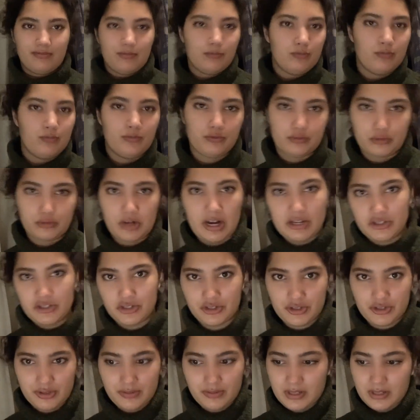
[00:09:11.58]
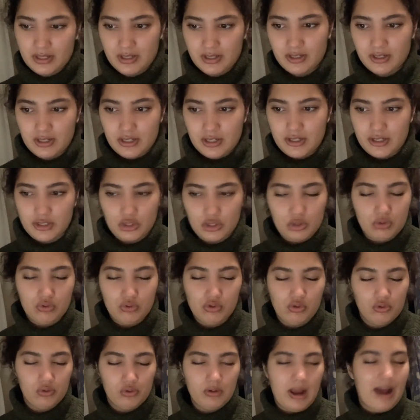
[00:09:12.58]
French.
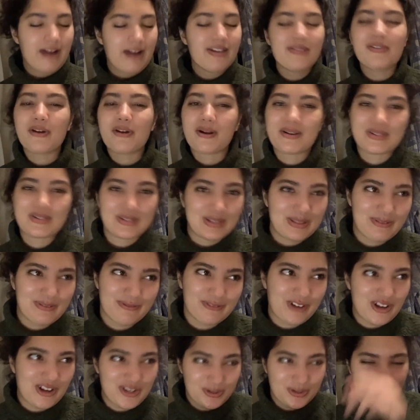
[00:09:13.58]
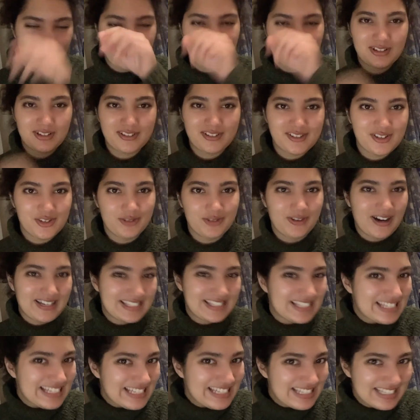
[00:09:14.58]
I don't even know how to say the French one.
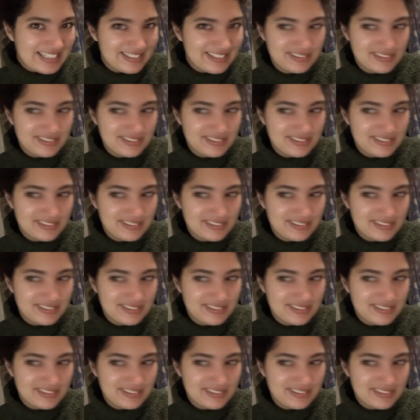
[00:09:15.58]
Gratin.